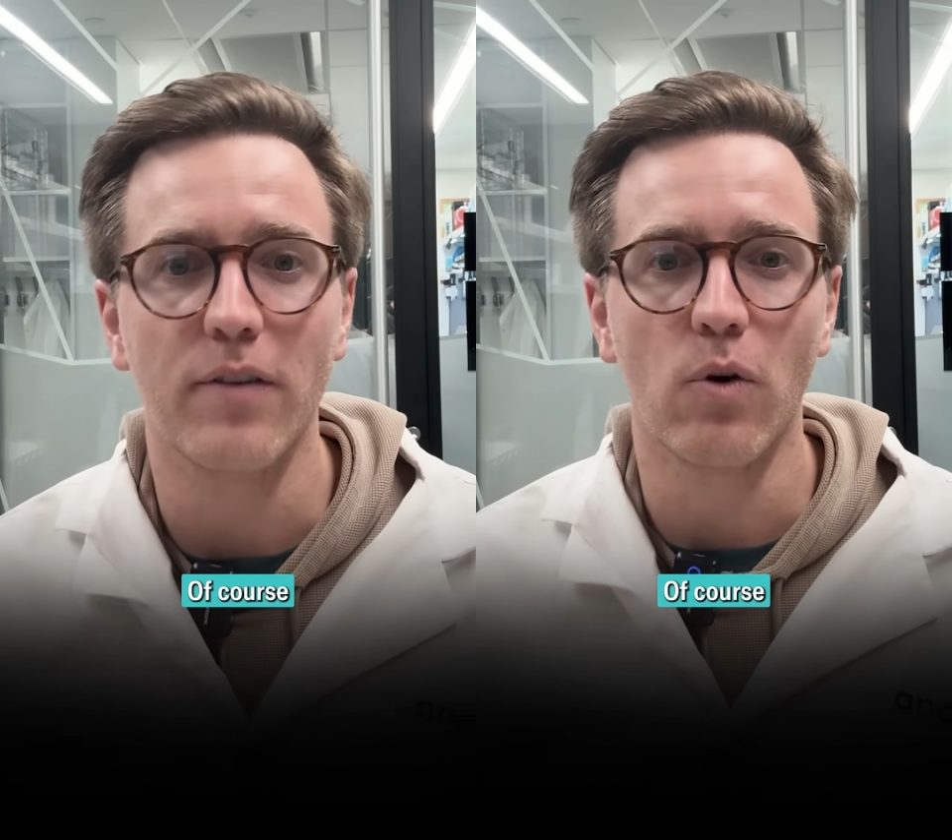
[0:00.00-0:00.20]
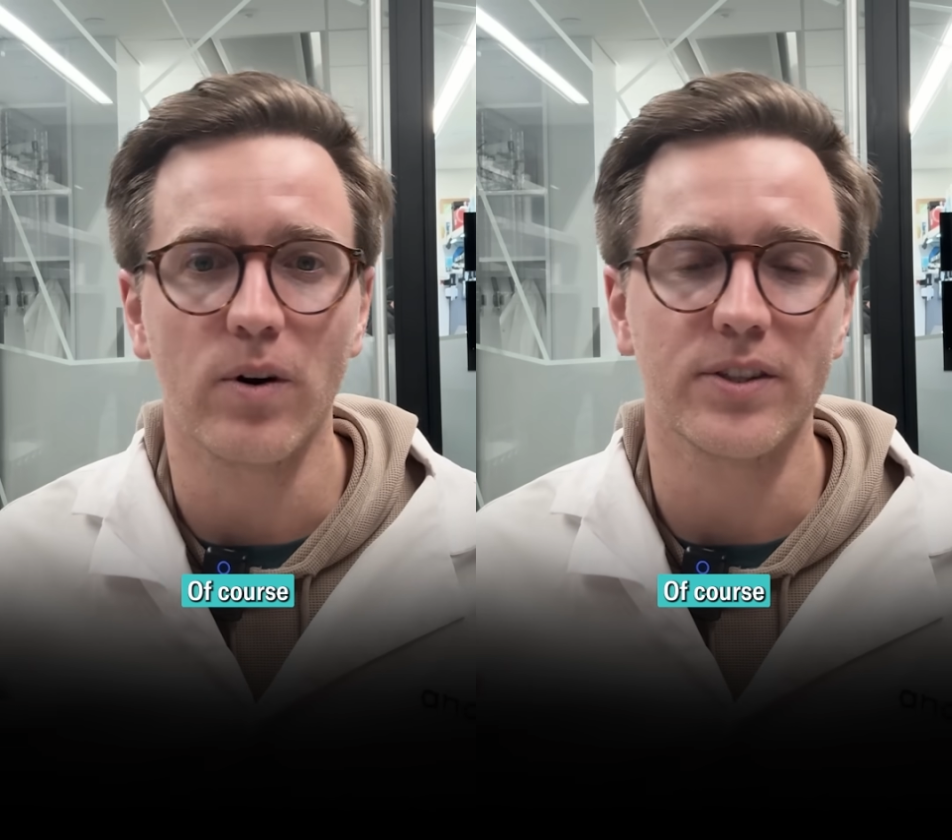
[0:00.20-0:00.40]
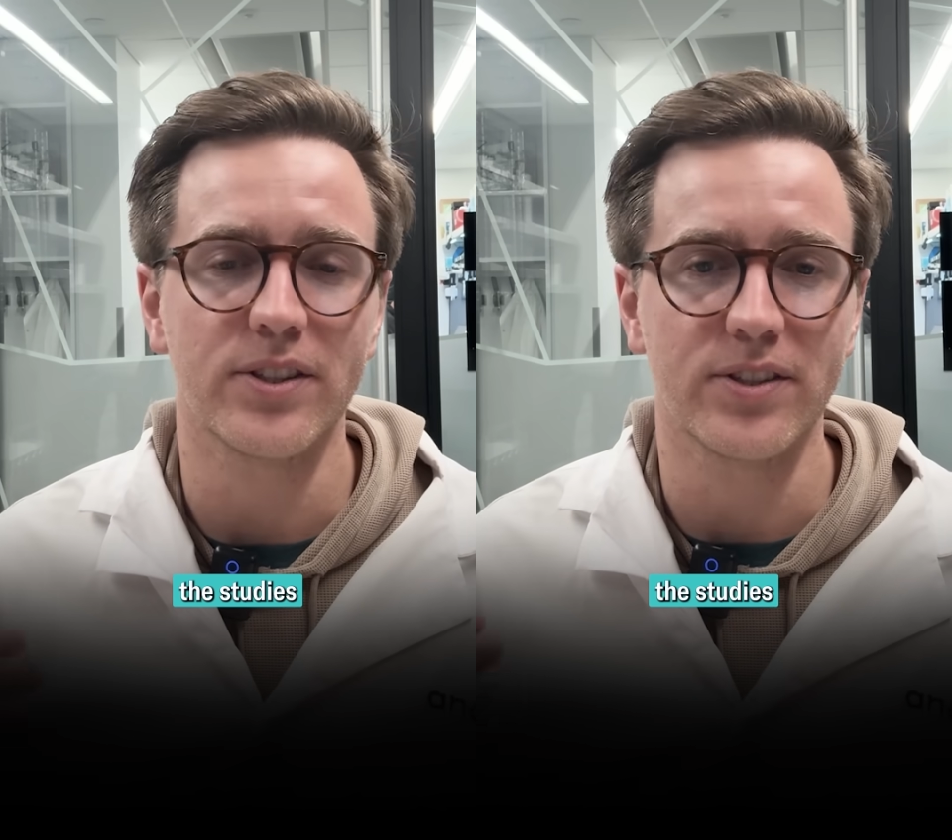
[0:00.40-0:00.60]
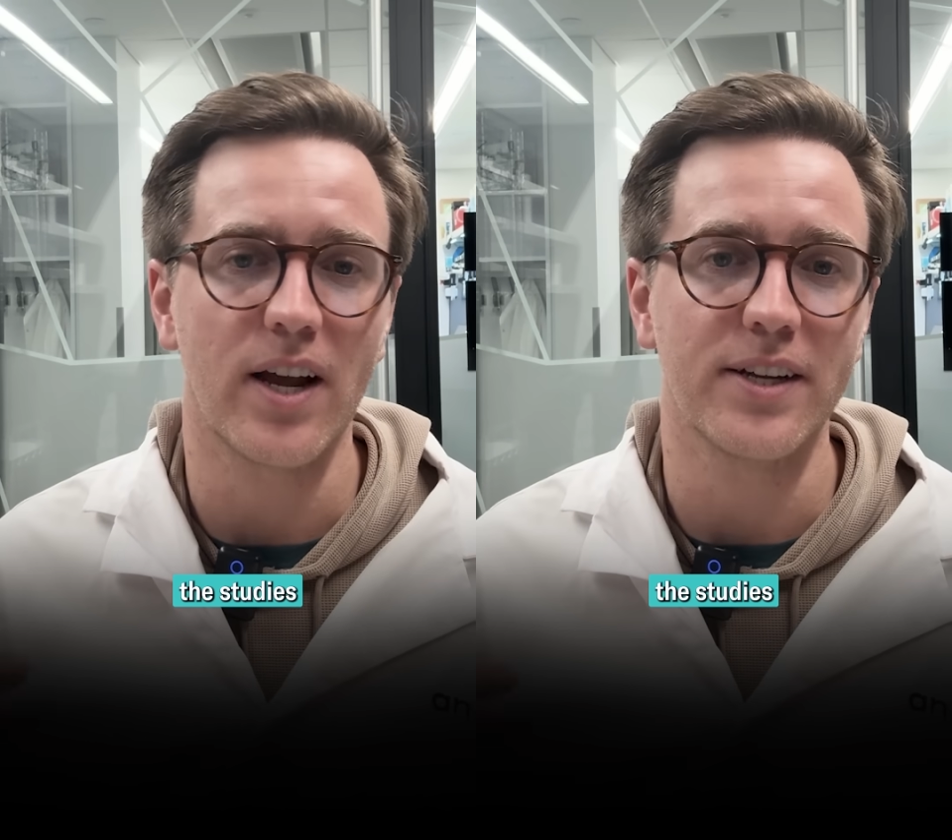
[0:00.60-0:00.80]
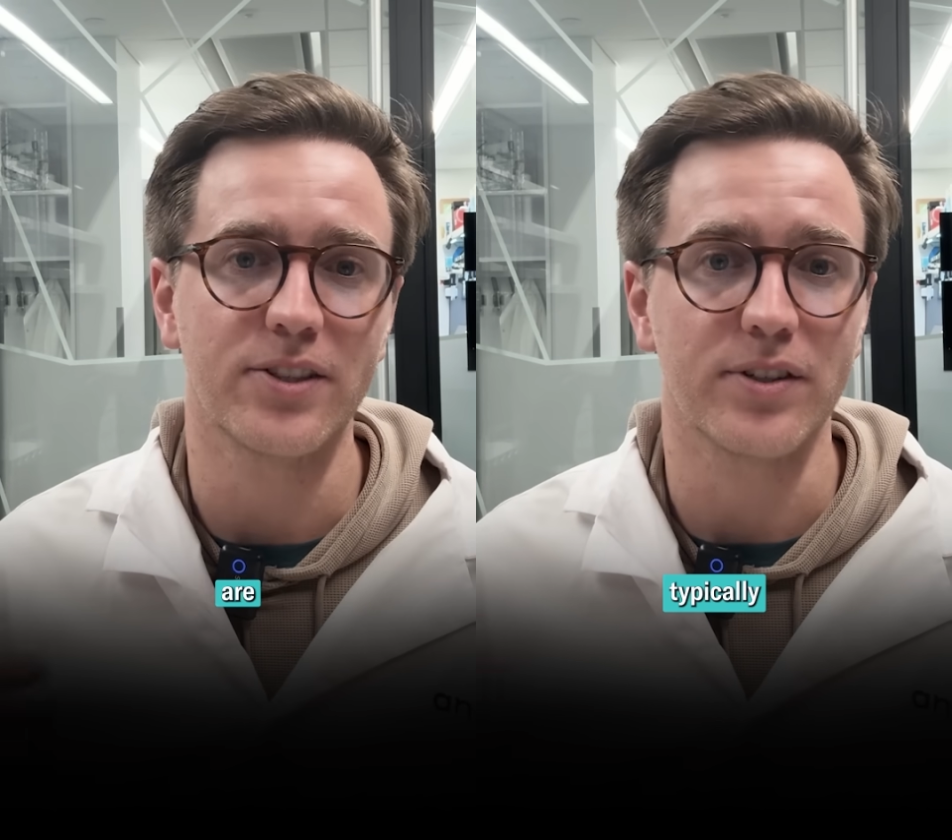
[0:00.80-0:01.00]
Of course, the
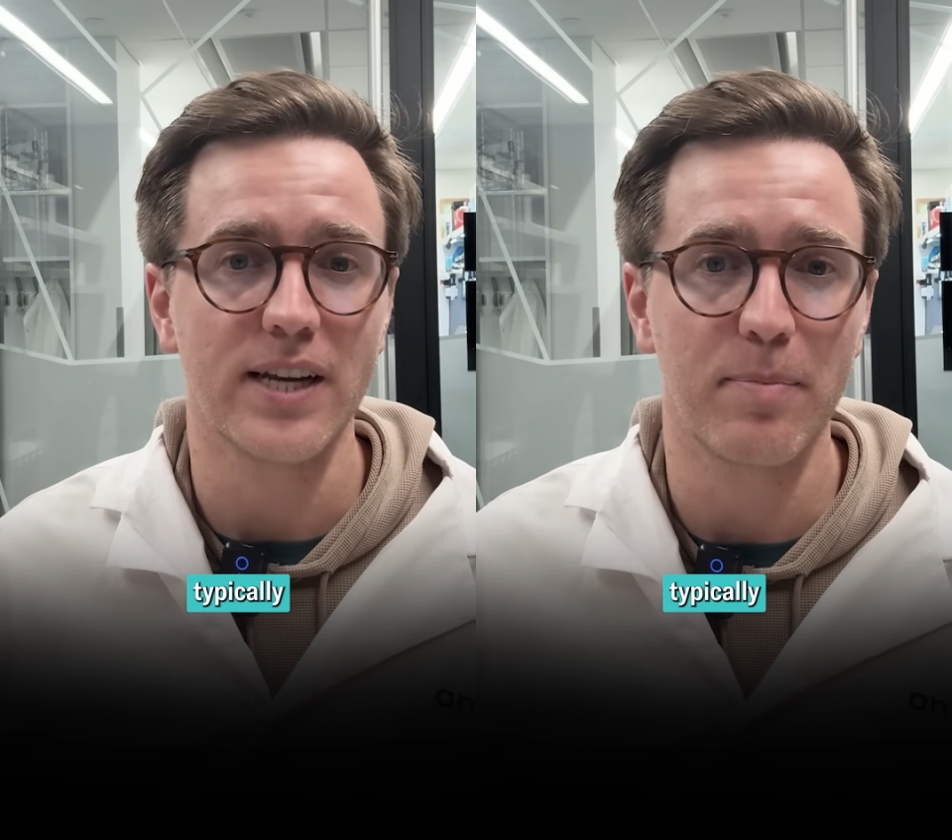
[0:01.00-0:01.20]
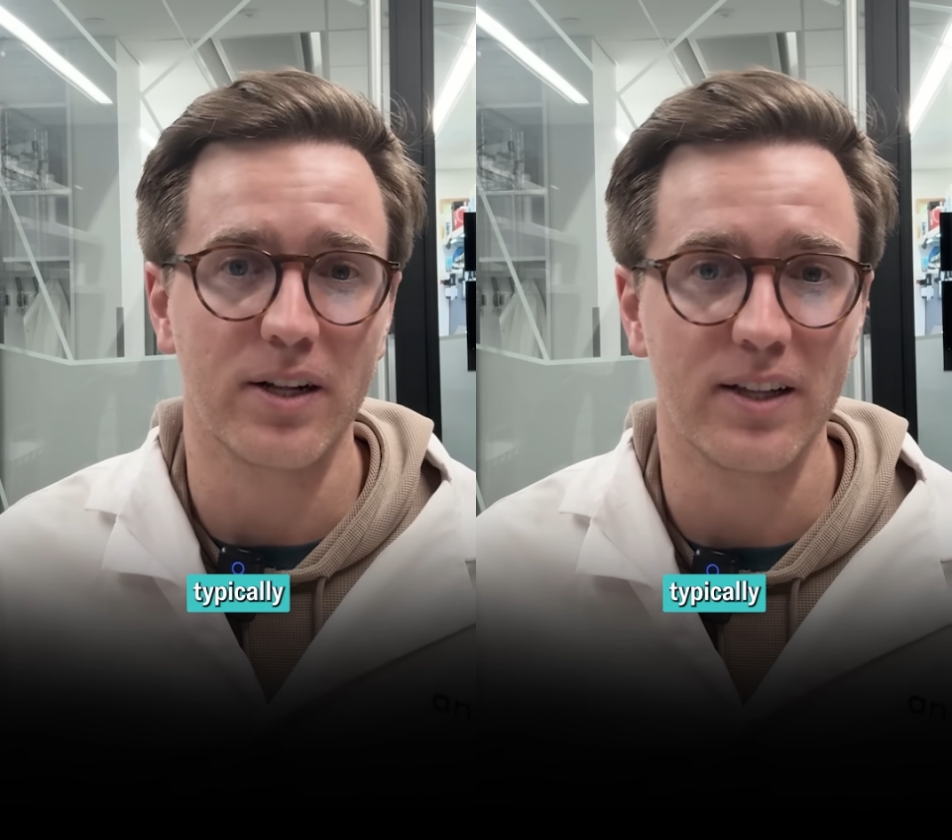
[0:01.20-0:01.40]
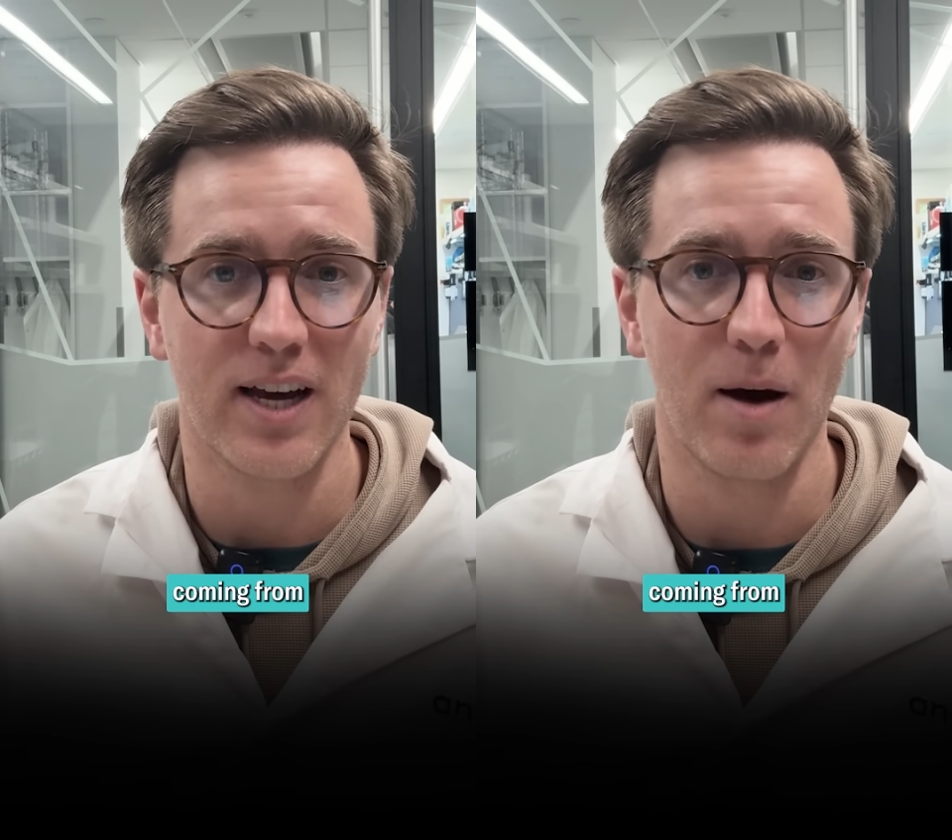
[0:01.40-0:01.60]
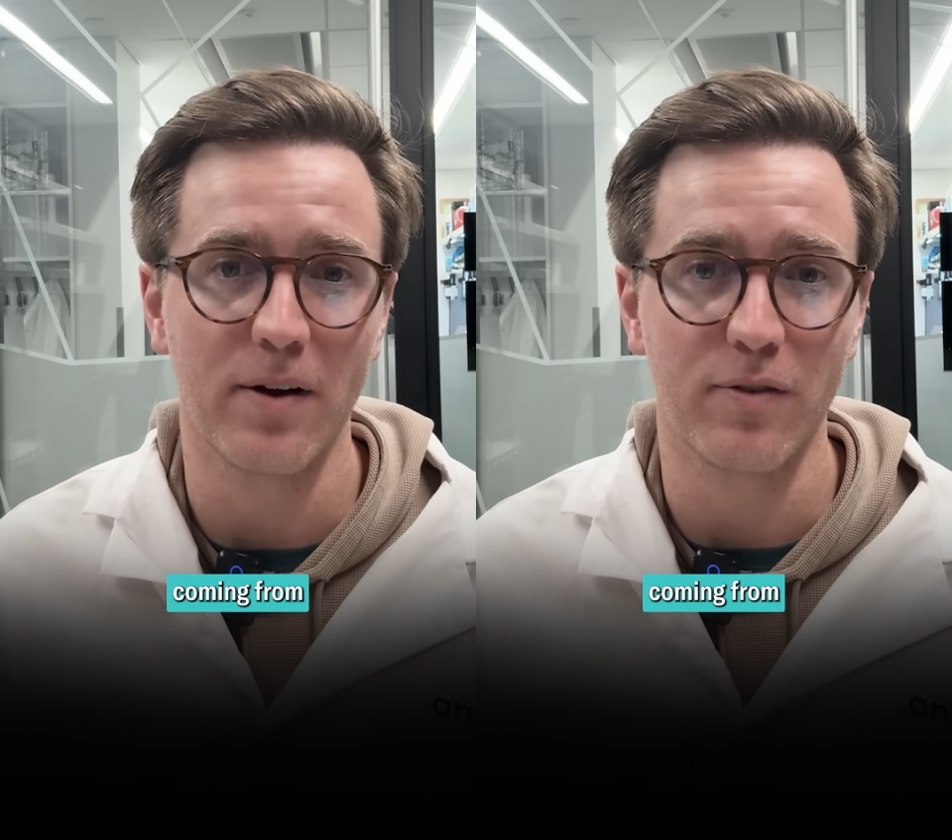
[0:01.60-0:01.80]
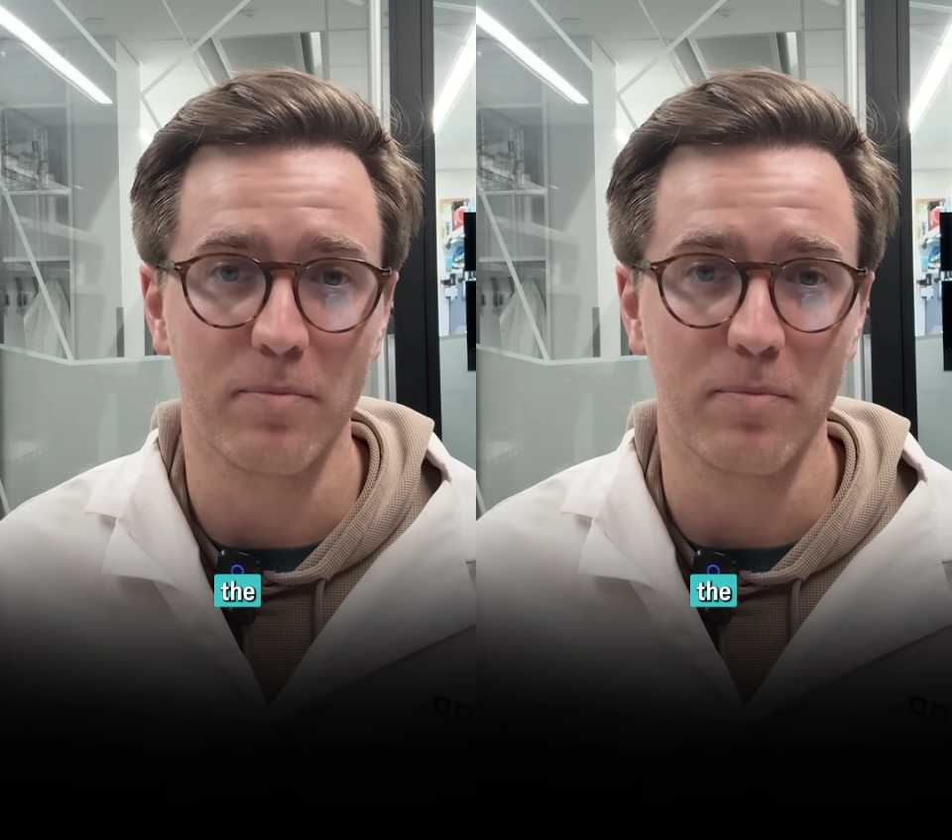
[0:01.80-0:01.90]
studies are typically coming